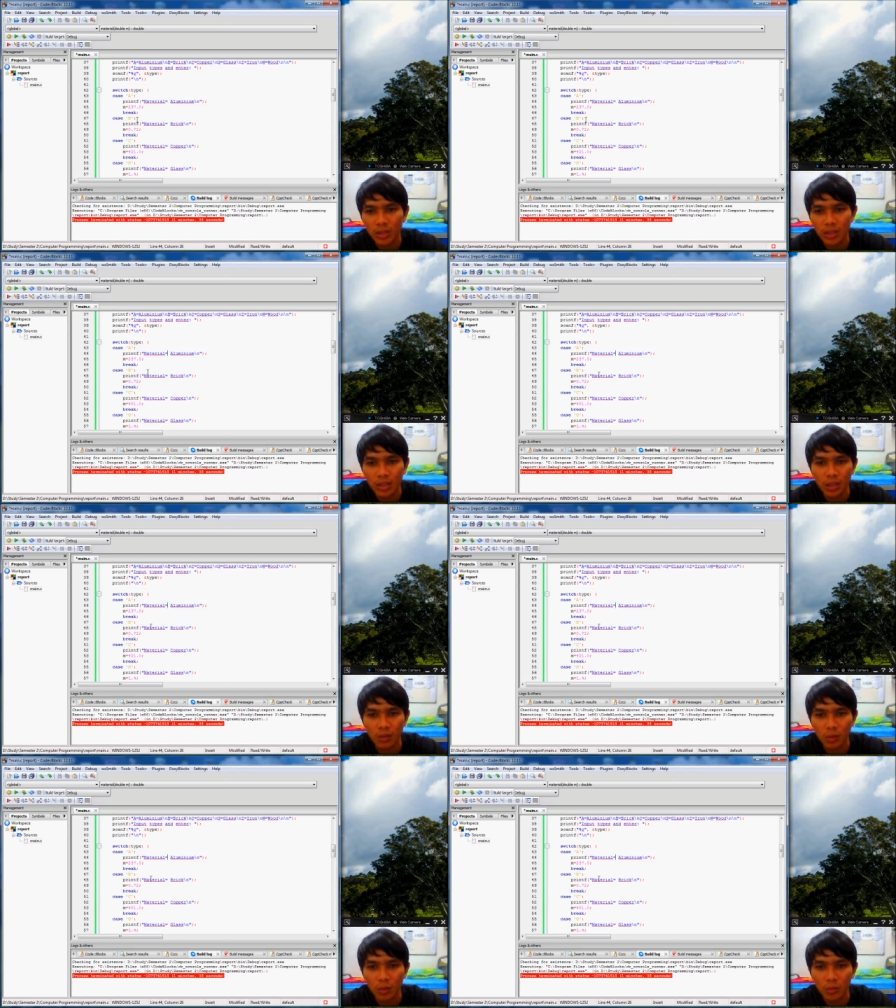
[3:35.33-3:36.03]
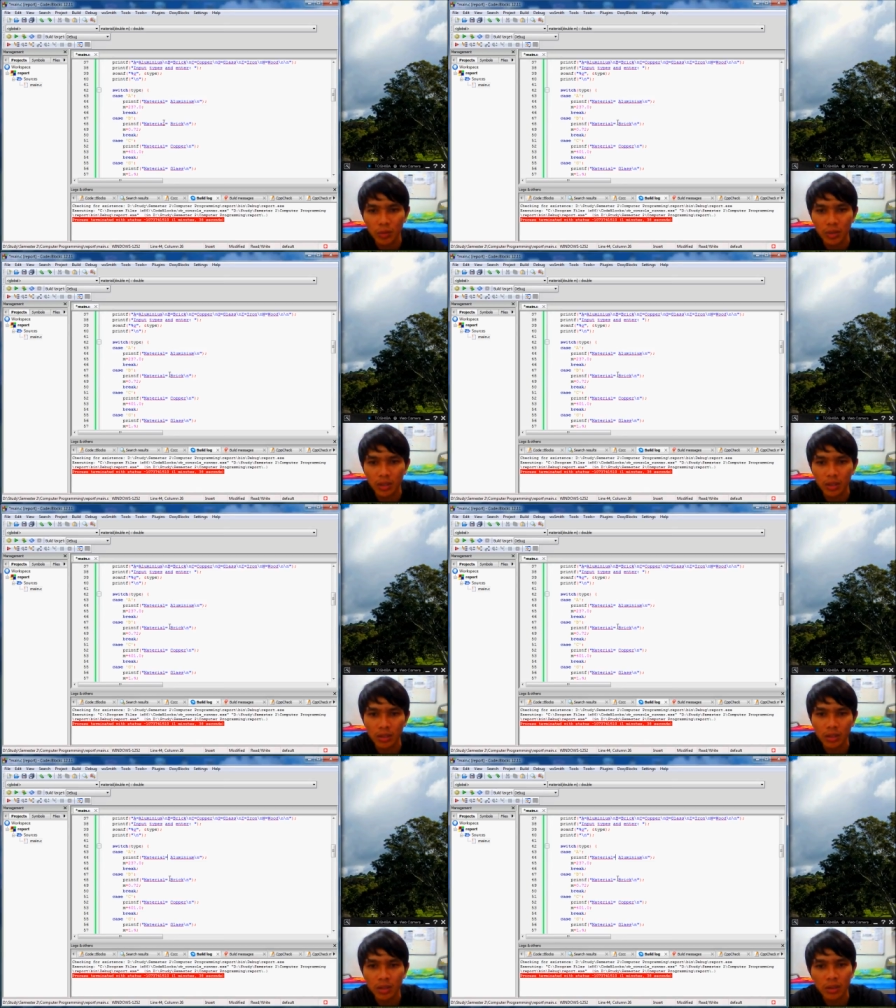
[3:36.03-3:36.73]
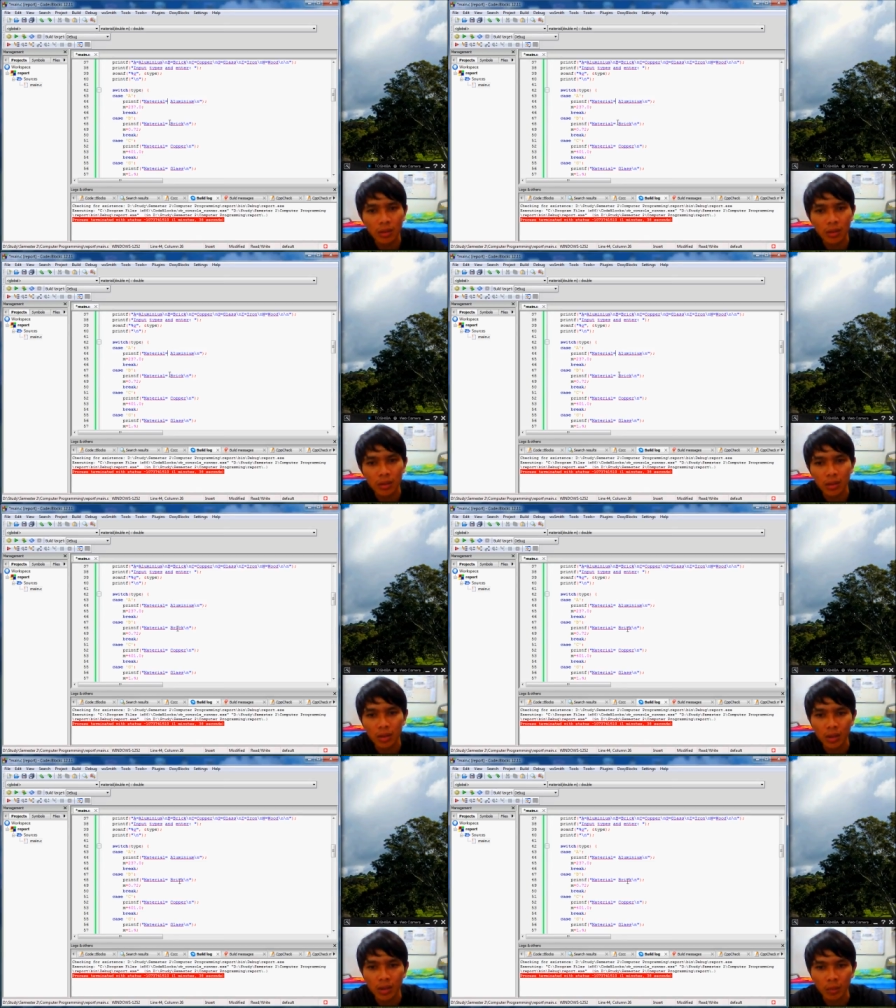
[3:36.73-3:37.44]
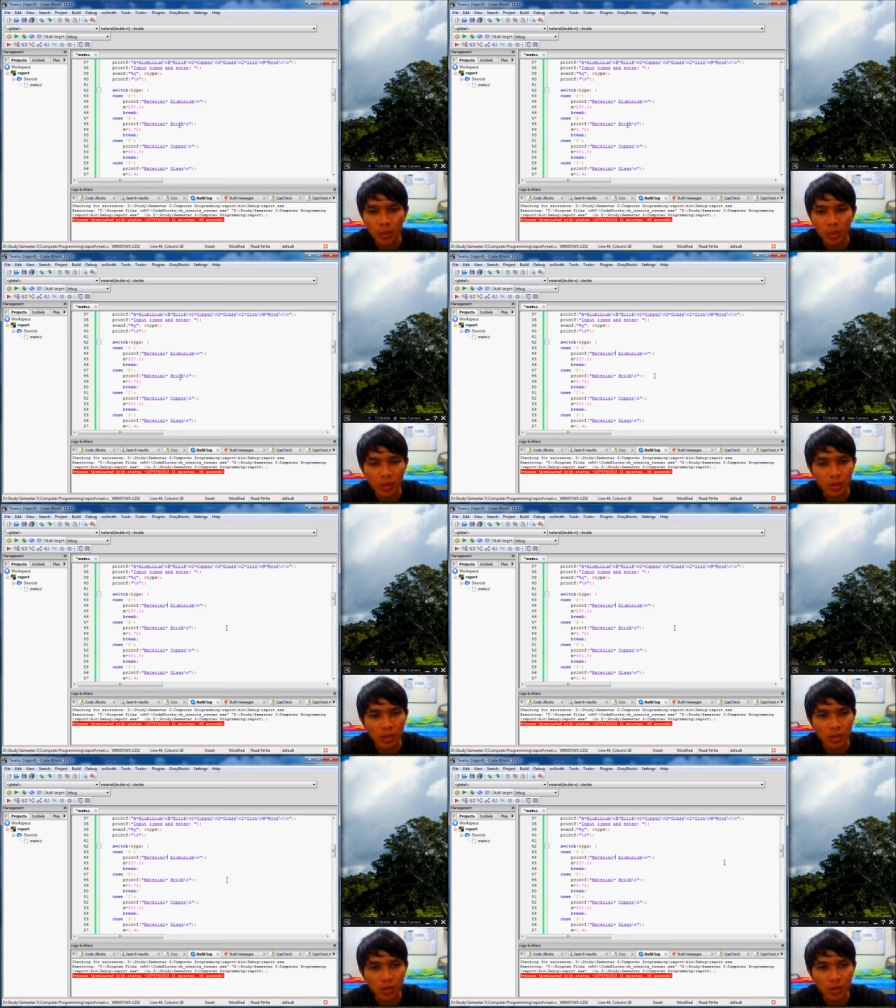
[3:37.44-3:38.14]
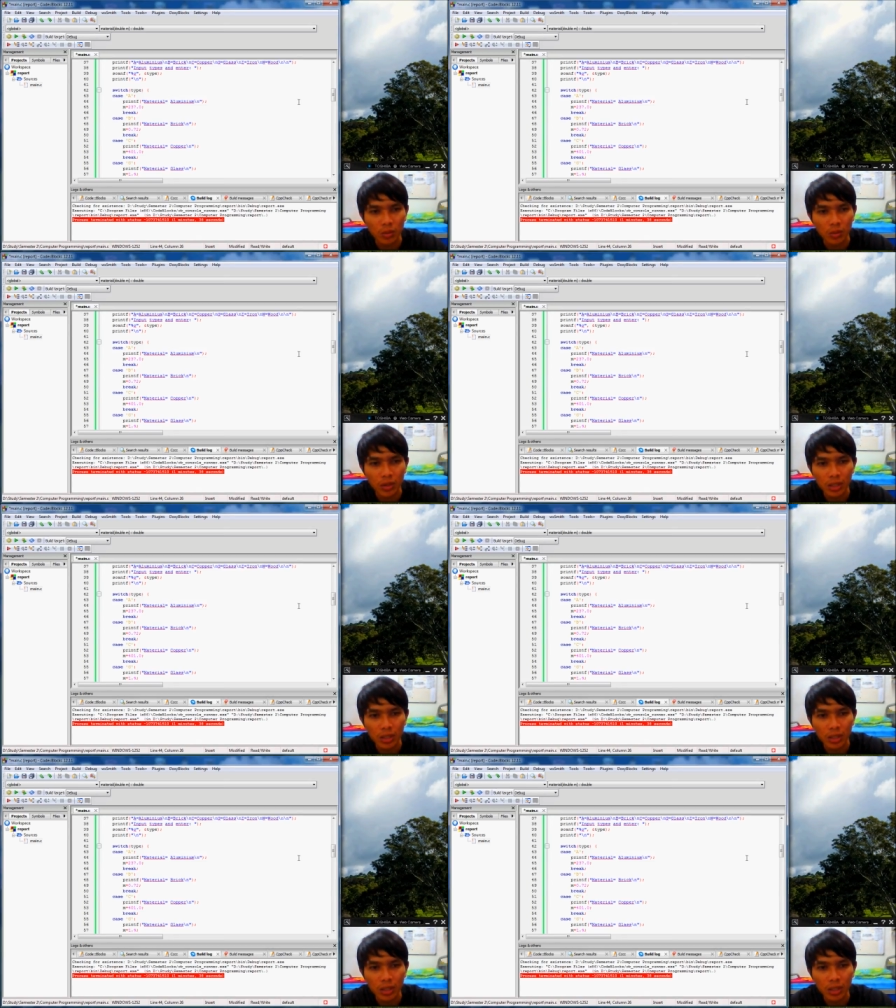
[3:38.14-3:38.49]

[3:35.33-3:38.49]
it will print material equal to brick.